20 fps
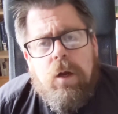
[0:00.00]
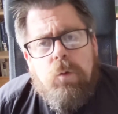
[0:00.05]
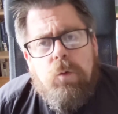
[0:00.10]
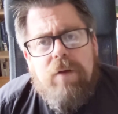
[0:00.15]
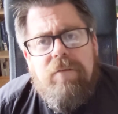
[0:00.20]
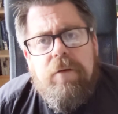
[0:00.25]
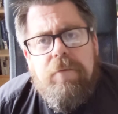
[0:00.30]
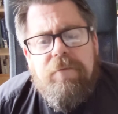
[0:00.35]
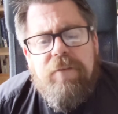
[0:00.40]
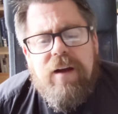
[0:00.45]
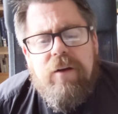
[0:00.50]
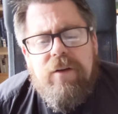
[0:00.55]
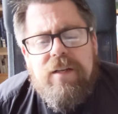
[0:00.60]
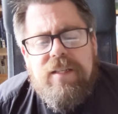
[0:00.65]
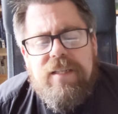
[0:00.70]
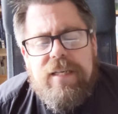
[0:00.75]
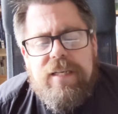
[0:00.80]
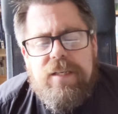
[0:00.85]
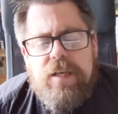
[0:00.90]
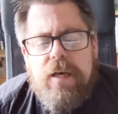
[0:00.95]
When the
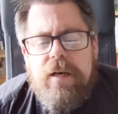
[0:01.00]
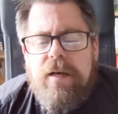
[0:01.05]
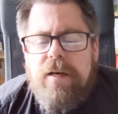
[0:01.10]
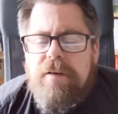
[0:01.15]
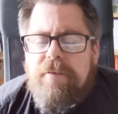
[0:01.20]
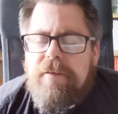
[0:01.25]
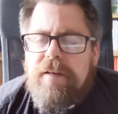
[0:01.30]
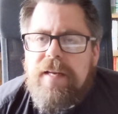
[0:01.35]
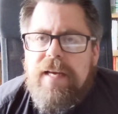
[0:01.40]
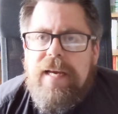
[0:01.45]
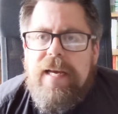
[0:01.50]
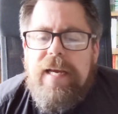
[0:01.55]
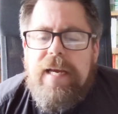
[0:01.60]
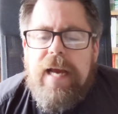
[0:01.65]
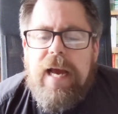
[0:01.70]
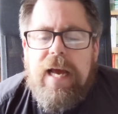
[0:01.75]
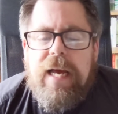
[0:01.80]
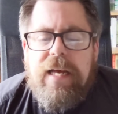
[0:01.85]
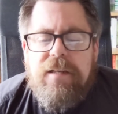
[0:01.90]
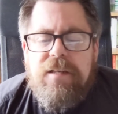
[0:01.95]
Pharisees heard that
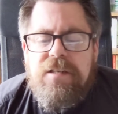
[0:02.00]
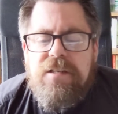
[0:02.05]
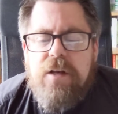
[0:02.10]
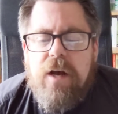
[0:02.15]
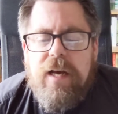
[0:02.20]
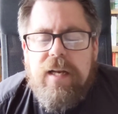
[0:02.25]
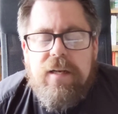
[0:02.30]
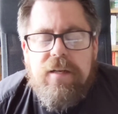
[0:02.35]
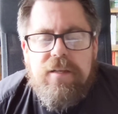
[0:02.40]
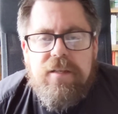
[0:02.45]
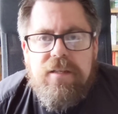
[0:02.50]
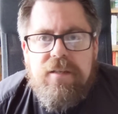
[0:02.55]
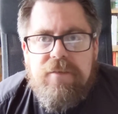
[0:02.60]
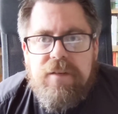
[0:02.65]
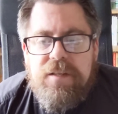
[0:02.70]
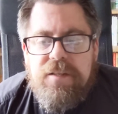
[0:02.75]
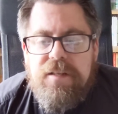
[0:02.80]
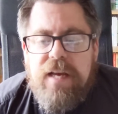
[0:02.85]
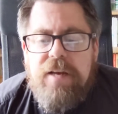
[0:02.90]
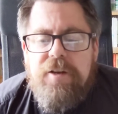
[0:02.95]
he had silenced
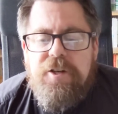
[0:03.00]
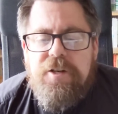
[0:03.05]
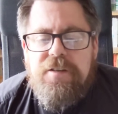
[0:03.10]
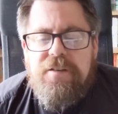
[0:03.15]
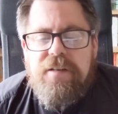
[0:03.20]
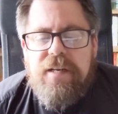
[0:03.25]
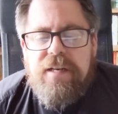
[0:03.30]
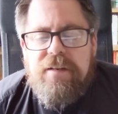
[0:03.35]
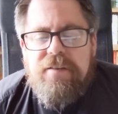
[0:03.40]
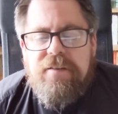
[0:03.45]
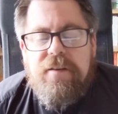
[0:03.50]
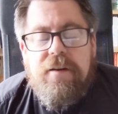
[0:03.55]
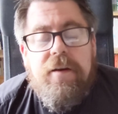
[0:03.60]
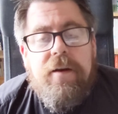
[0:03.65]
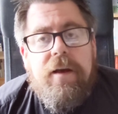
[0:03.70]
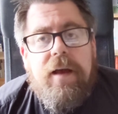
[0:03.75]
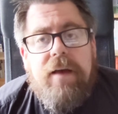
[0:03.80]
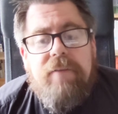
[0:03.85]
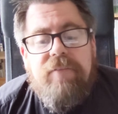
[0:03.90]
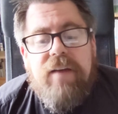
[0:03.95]
the Sadducees,
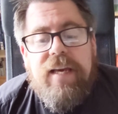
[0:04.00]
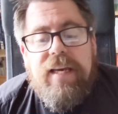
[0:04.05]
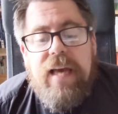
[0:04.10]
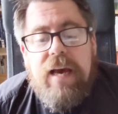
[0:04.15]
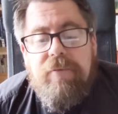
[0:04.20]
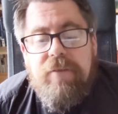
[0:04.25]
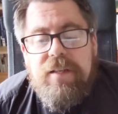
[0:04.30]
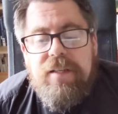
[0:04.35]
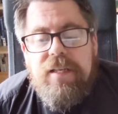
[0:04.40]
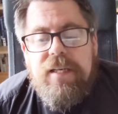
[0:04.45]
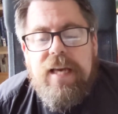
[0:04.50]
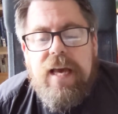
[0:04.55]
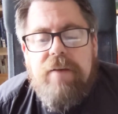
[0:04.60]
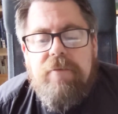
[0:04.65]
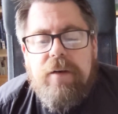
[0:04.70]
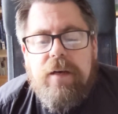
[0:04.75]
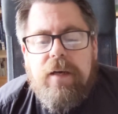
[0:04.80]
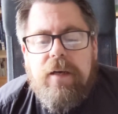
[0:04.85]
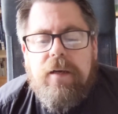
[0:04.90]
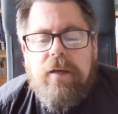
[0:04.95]
they gathered
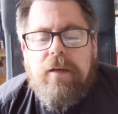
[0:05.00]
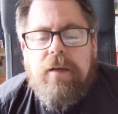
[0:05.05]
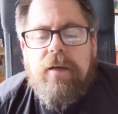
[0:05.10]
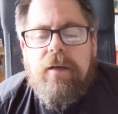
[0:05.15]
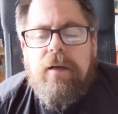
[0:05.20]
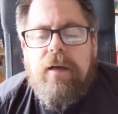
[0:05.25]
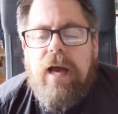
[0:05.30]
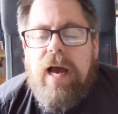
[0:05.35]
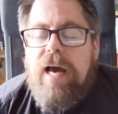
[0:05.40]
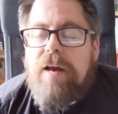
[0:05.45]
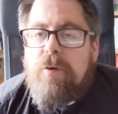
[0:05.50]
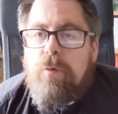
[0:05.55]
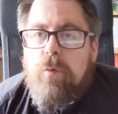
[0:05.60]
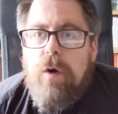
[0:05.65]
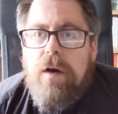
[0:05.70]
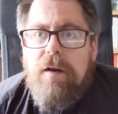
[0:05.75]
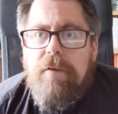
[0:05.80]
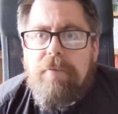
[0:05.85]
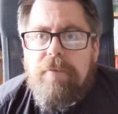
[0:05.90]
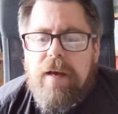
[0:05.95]
together, and
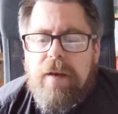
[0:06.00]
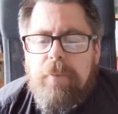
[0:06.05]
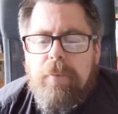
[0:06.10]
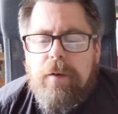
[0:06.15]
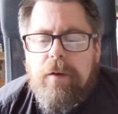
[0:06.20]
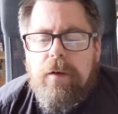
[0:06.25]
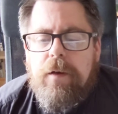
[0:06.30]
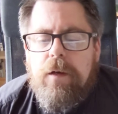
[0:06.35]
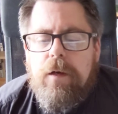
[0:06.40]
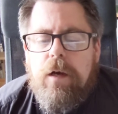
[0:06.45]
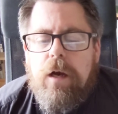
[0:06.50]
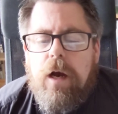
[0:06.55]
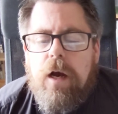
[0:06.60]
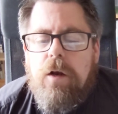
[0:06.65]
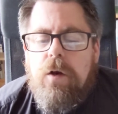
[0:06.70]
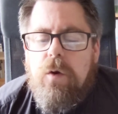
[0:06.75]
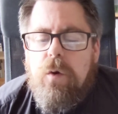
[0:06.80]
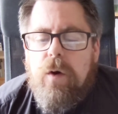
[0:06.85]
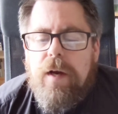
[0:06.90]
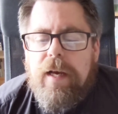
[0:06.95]
one of them,
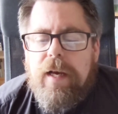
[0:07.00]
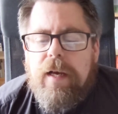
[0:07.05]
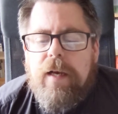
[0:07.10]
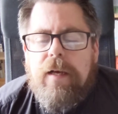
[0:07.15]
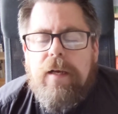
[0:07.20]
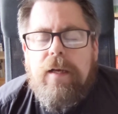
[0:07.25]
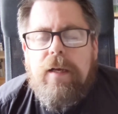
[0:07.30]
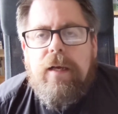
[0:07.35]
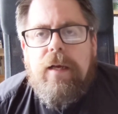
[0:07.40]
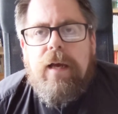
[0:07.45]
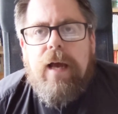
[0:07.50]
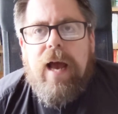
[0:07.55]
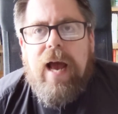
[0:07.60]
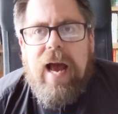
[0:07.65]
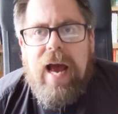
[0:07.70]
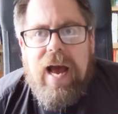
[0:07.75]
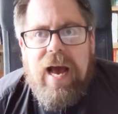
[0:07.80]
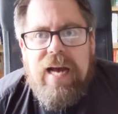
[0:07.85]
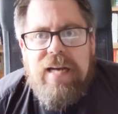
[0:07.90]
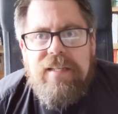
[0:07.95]
a lawyer,
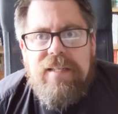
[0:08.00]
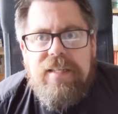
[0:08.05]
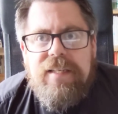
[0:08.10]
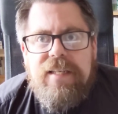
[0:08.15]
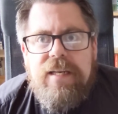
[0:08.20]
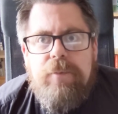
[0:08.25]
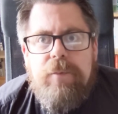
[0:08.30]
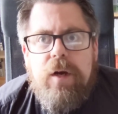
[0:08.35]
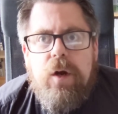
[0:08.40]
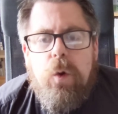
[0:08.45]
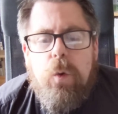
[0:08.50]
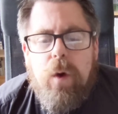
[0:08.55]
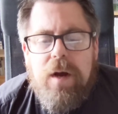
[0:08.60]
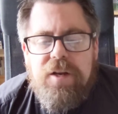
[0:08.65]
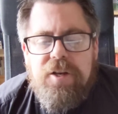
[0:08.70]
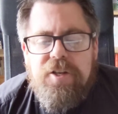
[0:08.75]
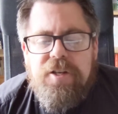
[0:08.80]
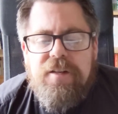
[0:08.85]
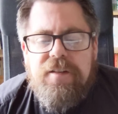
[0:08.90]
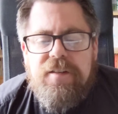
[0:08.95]
asked him a
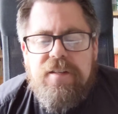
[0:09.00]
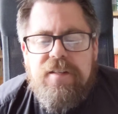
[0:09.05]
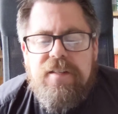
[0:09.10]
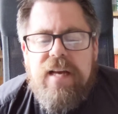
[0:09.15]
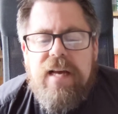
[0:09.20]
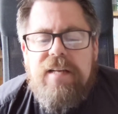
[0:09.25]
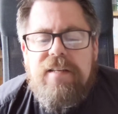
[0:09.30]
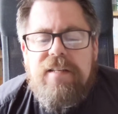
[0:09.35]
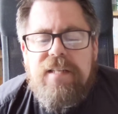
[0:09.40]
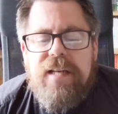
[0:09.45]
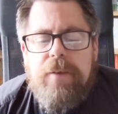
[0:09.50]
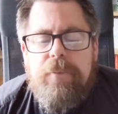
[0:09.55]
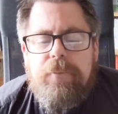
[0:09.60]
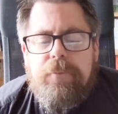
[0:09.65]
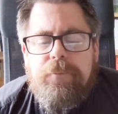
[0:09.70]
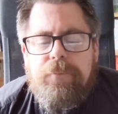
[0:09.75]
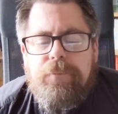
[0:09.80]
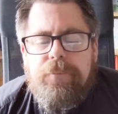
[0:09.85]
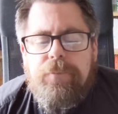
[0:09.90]
question to test him.